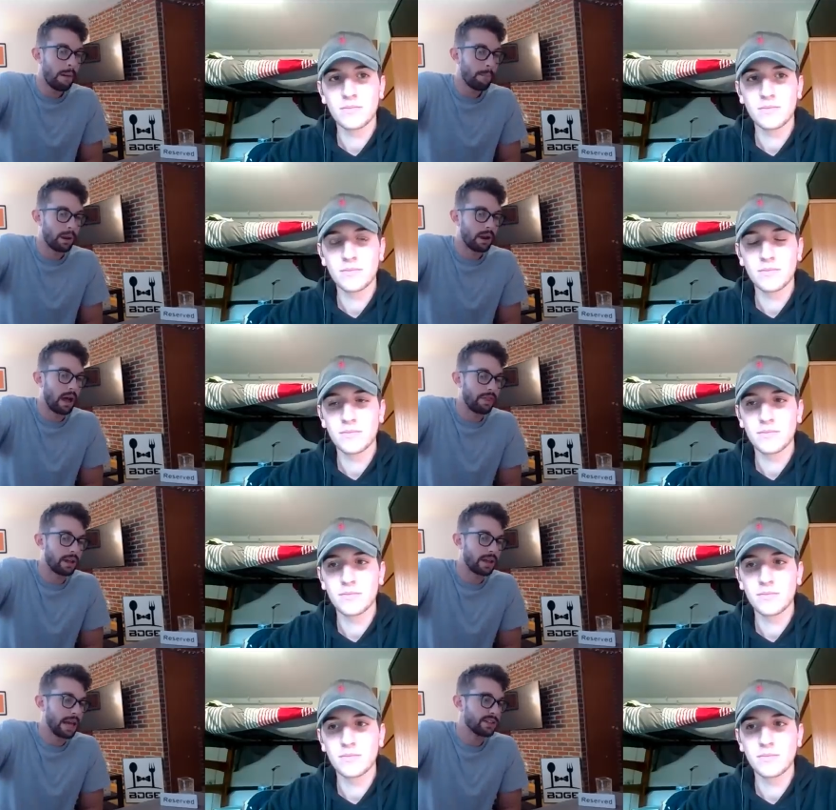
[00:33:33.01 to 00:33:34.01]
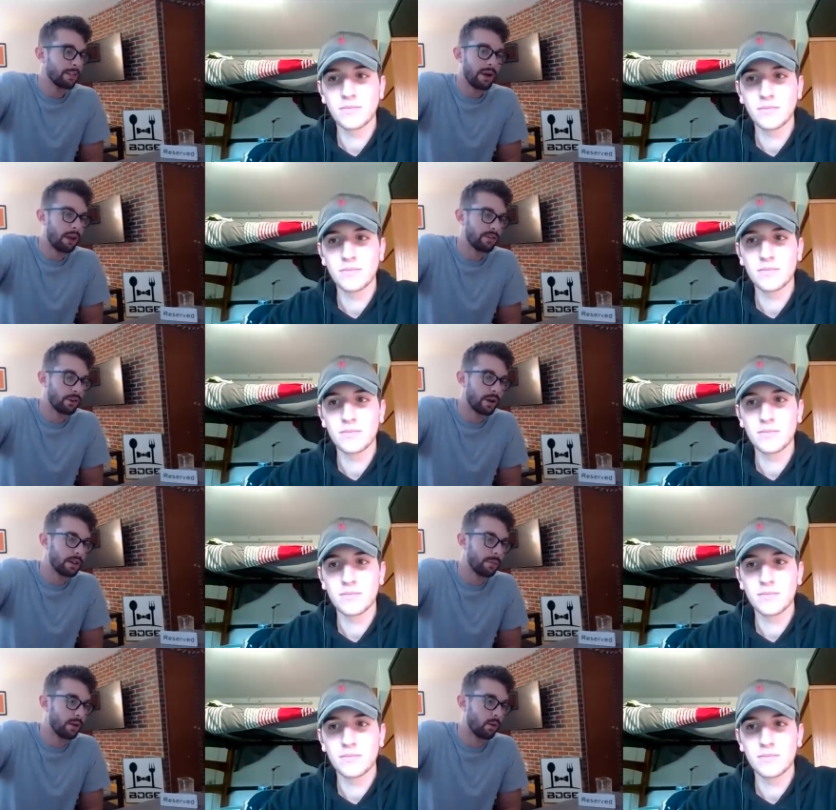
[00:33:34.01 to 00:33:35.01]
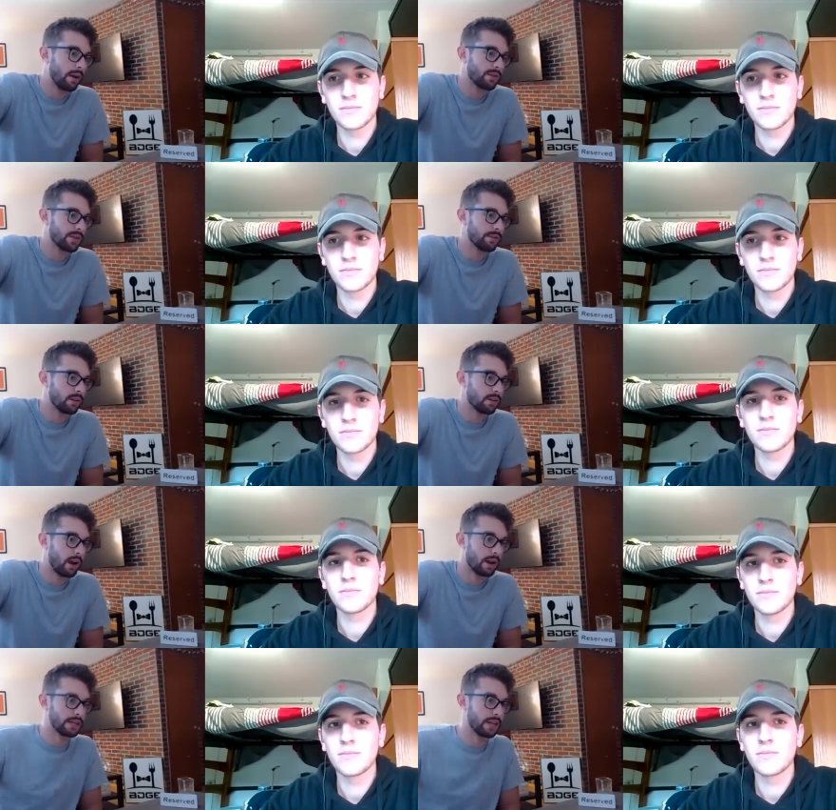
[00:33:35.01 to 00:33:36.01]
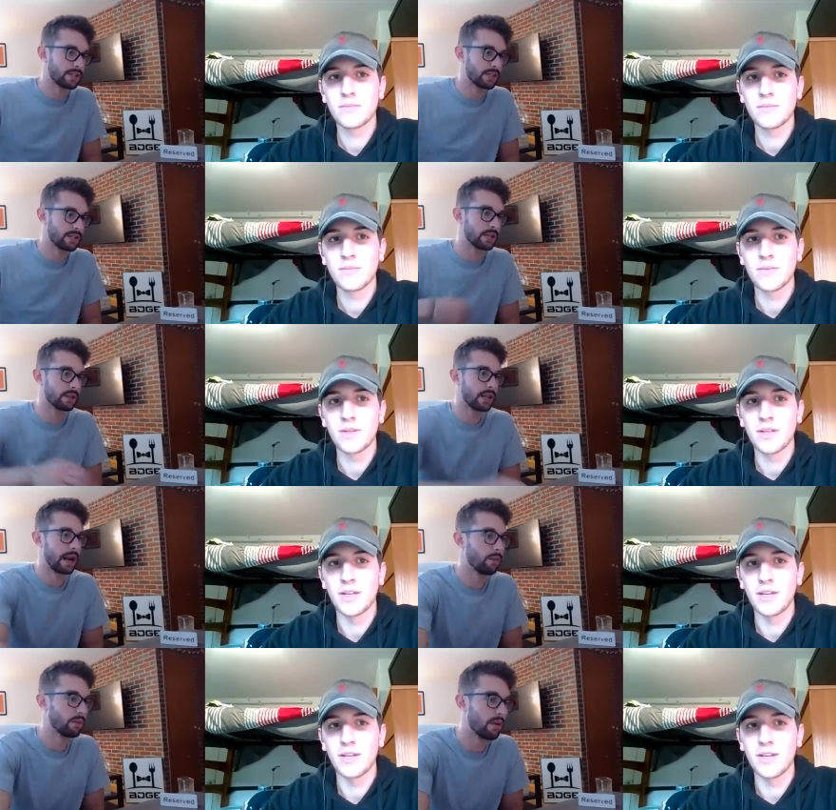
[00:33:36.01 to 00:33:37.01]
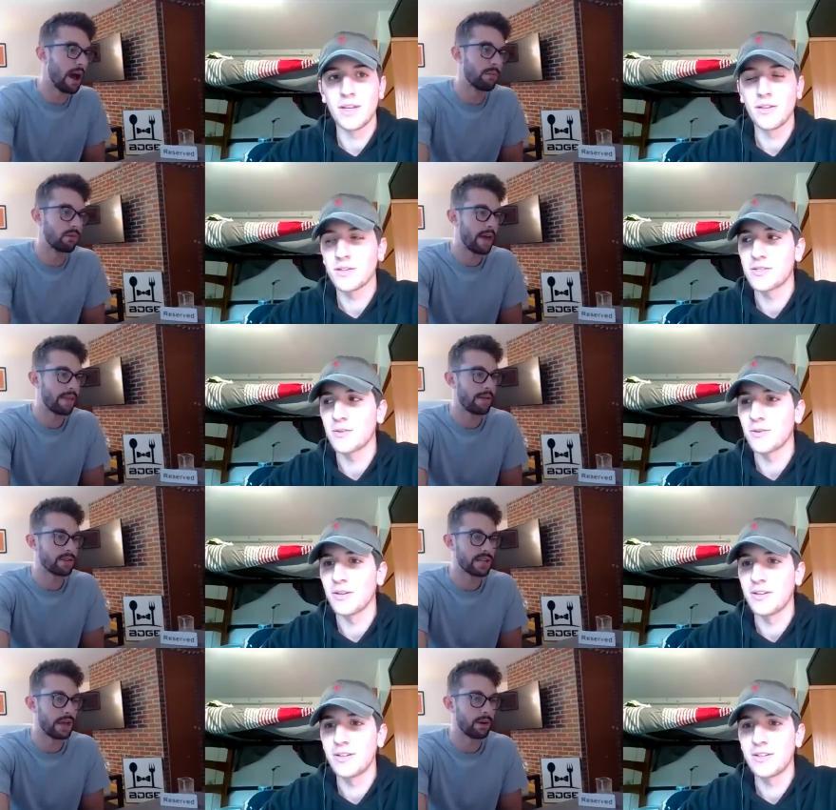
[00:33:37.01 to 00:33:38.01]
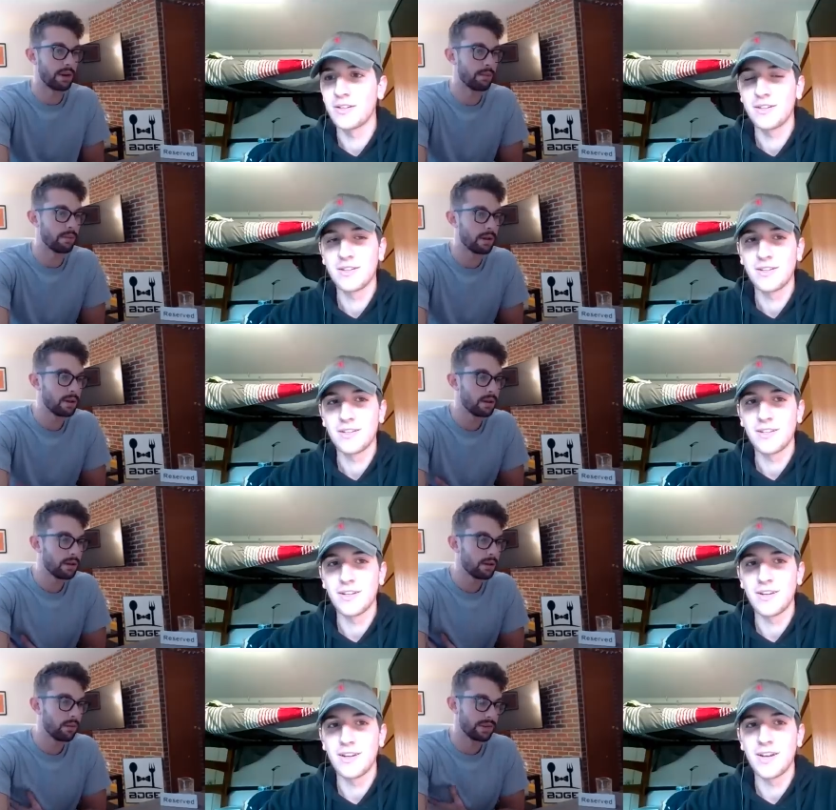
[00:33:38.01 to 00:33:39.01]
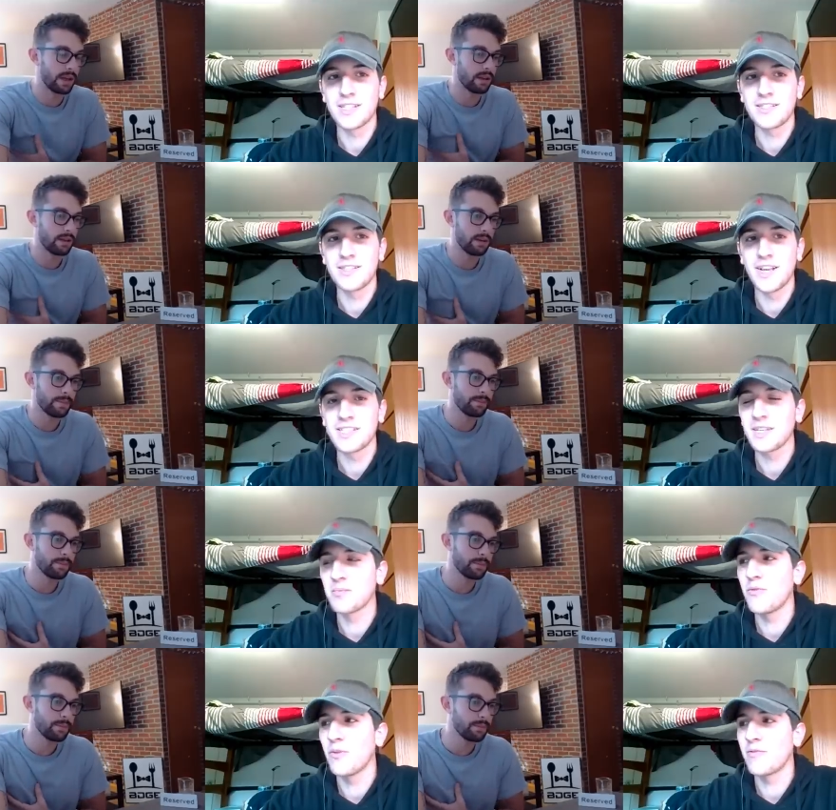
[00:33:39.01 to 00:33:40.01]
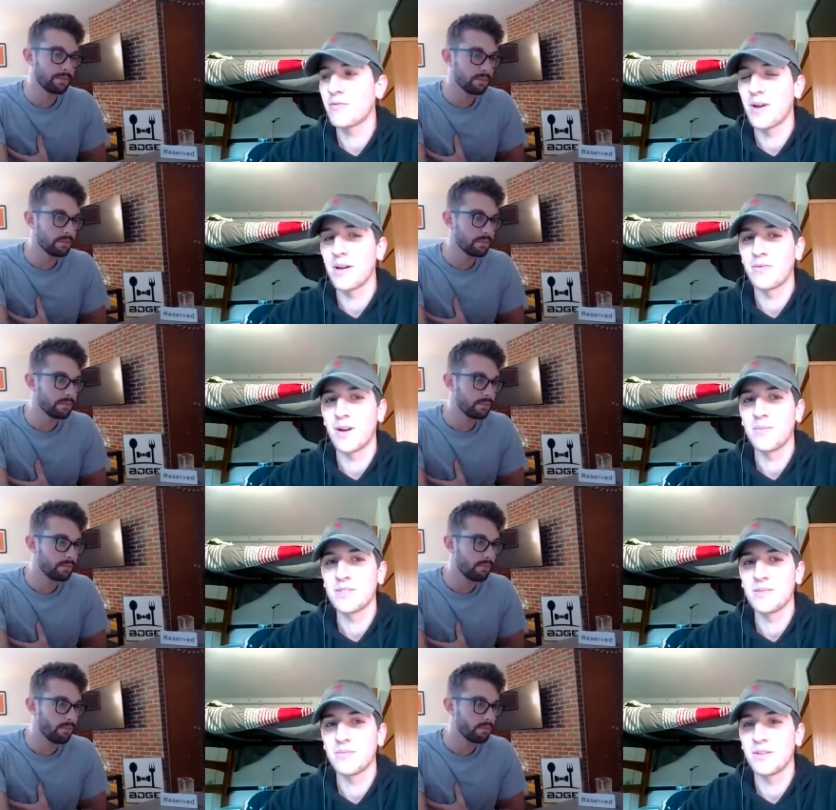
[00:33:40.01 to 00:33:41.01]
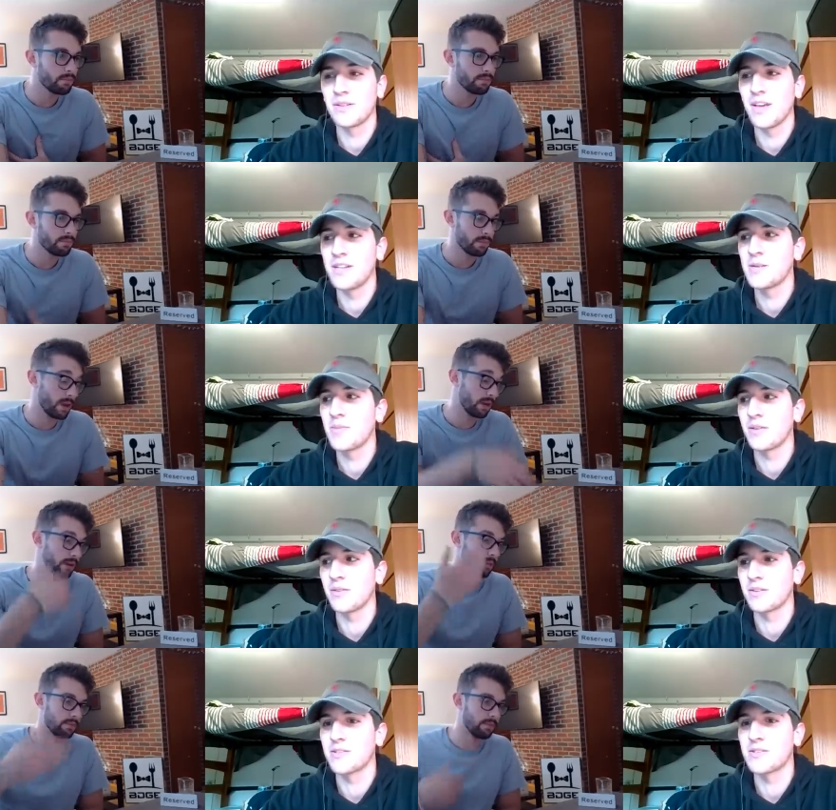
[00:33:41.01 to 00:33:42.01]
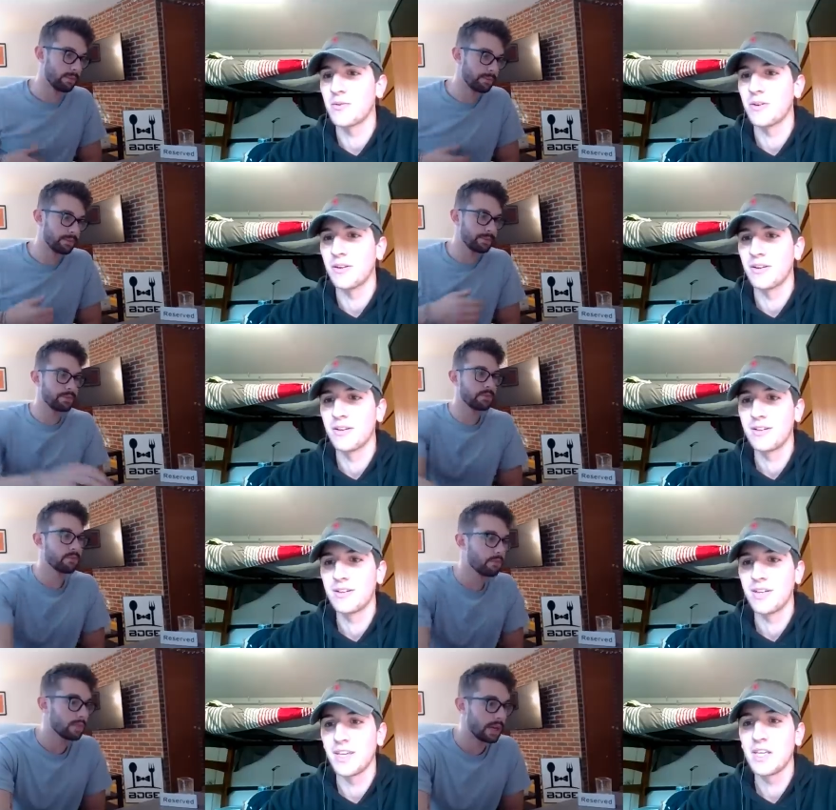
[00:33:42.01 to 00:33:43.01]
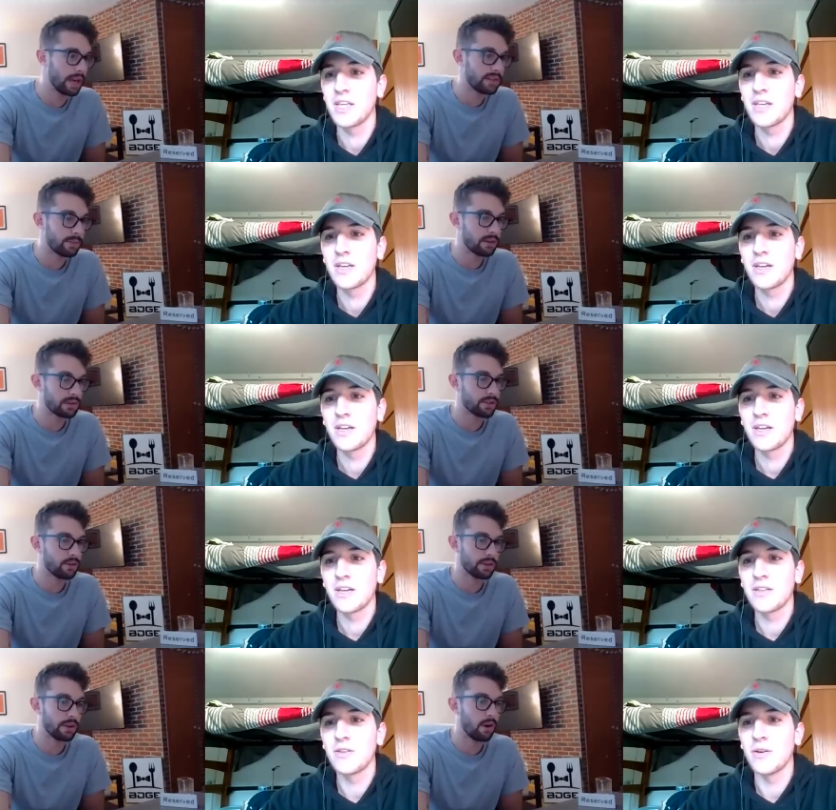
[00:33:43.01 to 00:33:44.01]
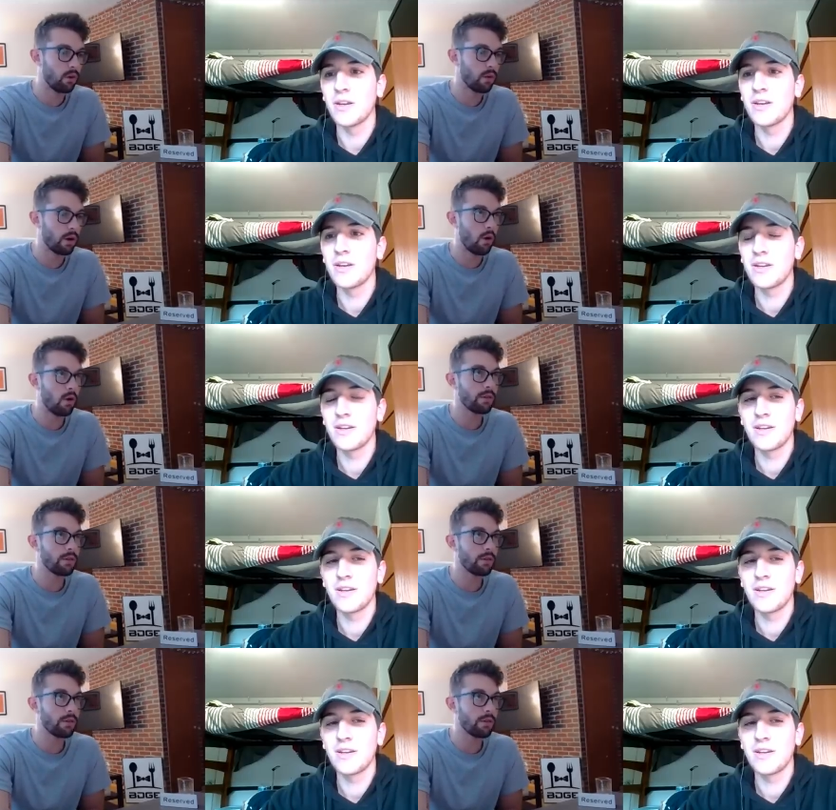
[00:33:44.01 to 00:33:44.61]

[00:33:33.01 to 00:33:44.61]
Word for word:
Speaker 1: but I, I think like AJ Brown is already the better wide receiver on Tennessee. Like I would, I would rather so have a script on him.
Speaker 2: What's that? Not, not, to like move away from Allen Robinson, but AJ uh-huh. Brown looked so good. AJ Brown looked so good. The whole,
Speaker 1: all the